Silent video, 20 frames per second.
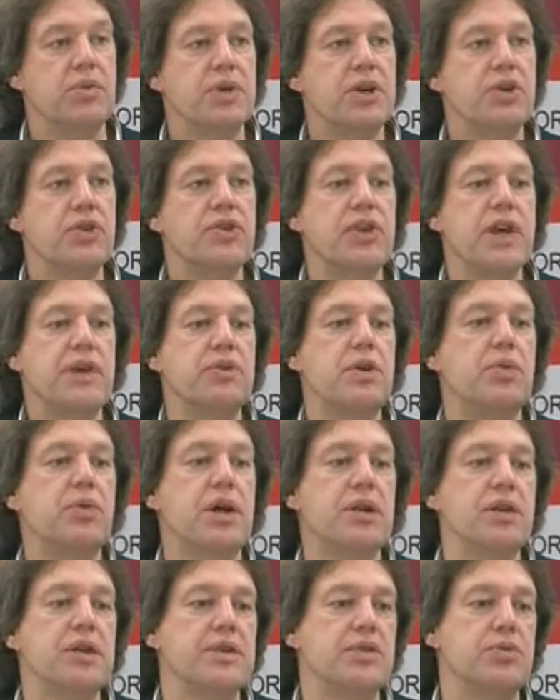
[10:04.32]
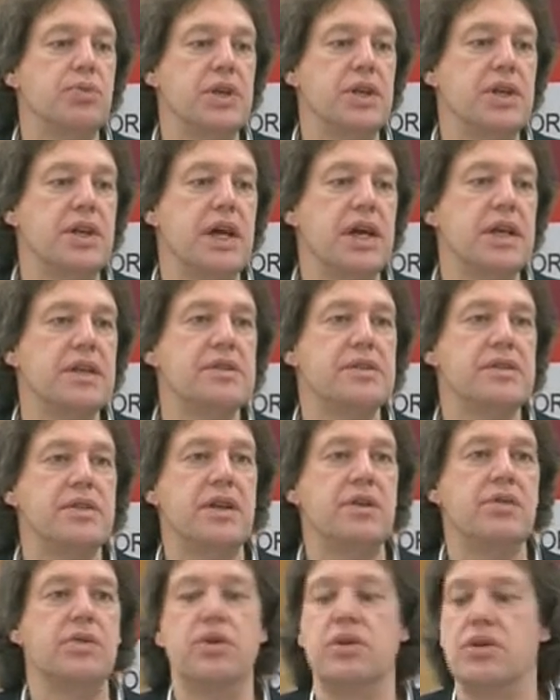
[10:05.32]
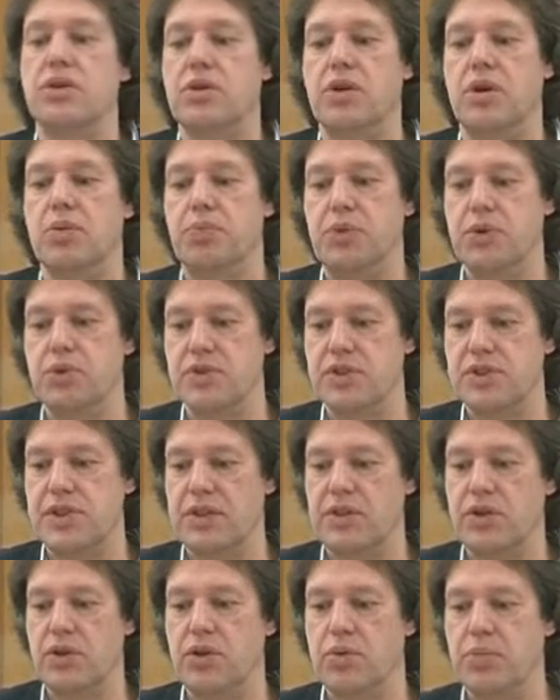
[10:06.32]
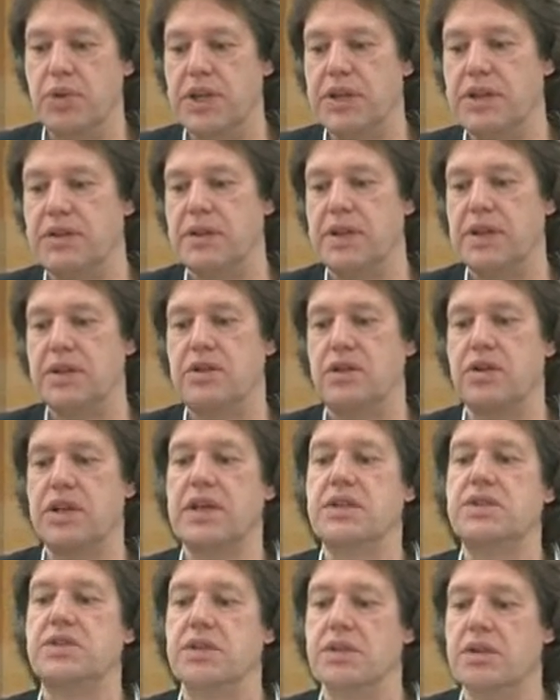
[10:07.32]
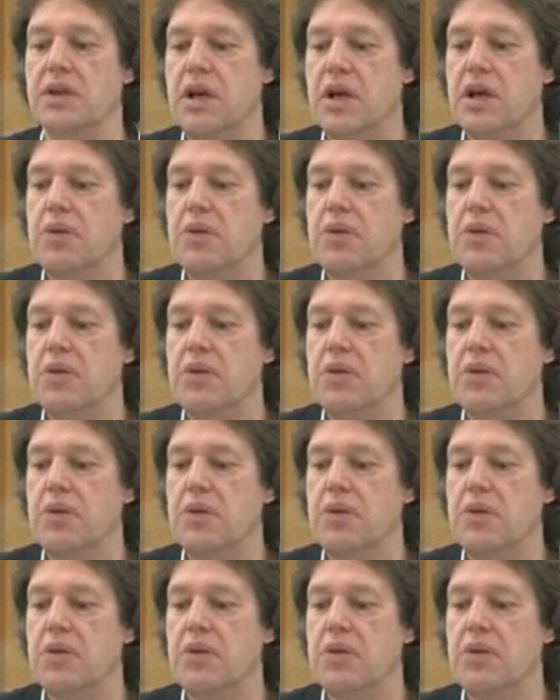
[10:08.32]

because everyone in Sweden has their computers at home and internet connection.